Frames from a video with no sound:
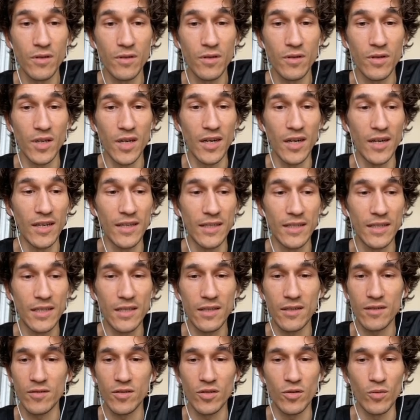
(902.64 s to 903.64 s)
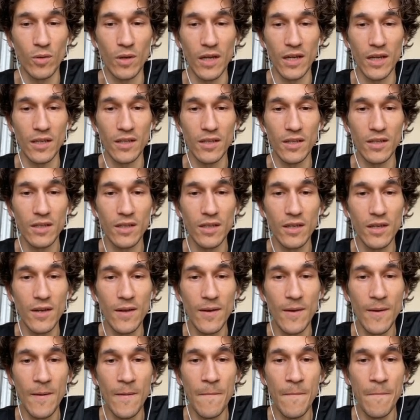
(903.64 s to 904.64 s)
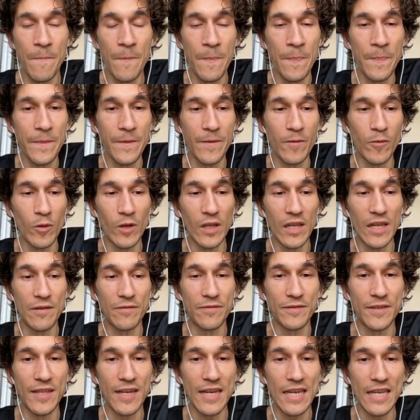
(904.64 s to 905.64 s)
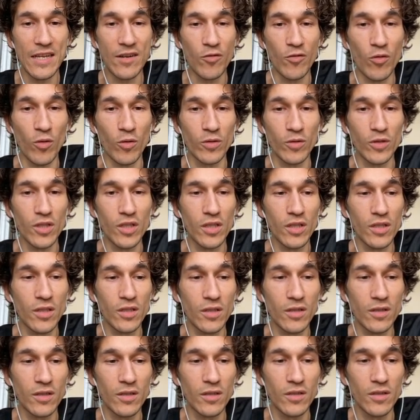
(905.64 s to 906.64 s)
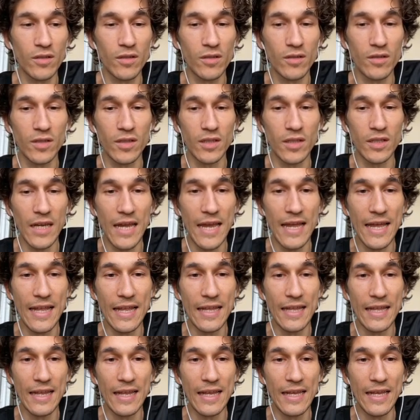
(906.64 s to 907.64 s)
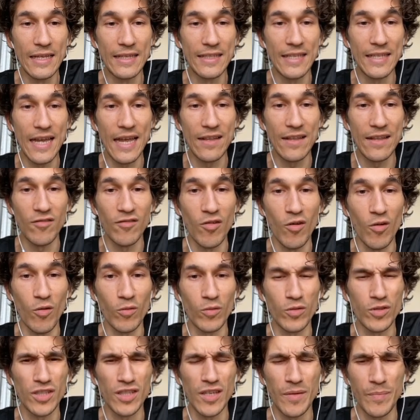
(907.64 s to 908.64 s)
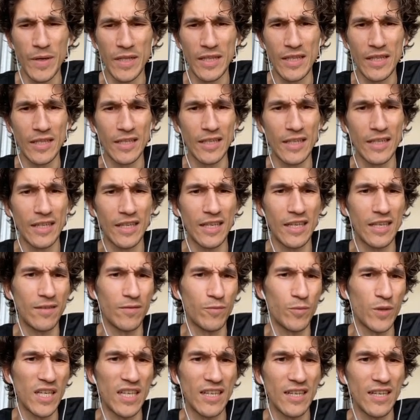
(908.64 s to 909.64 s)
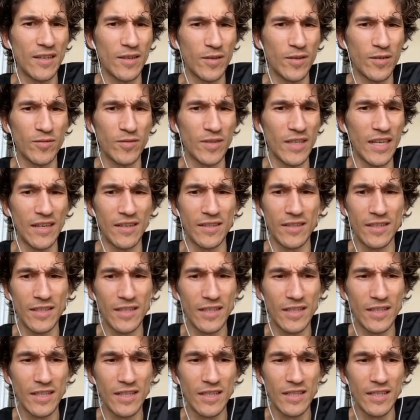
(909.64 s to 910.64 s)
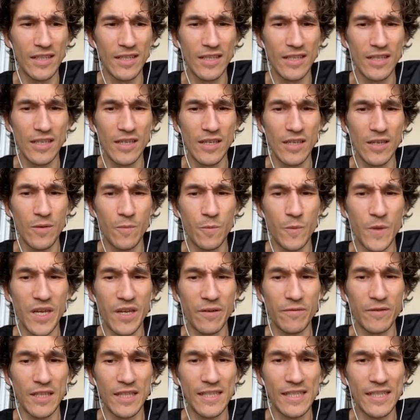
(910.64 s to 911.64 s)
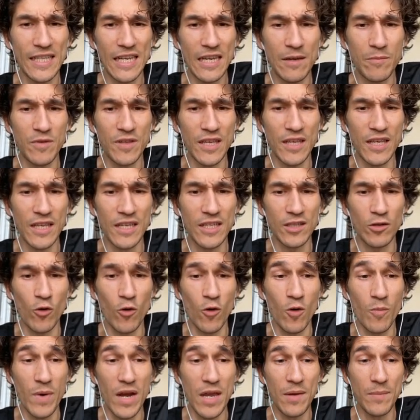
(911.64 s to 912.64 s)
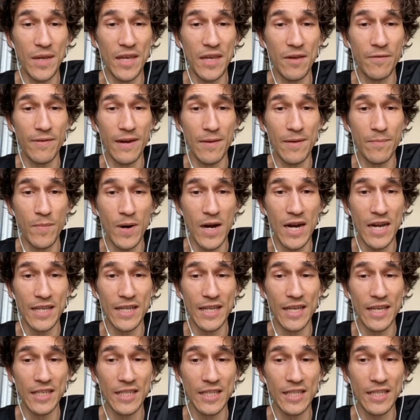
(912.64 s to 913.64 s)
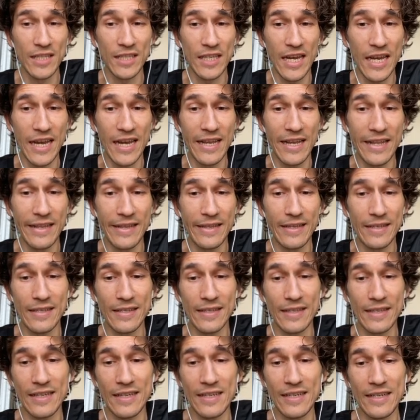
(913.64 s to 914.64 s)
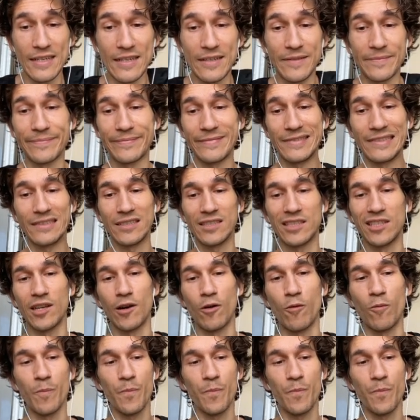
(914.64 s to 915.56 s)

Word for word: uh, it's too late, only if three rolls and uh, 10 rolls, but uh, he, we, yeah, we have the same things or maybe if I buy this and uh, no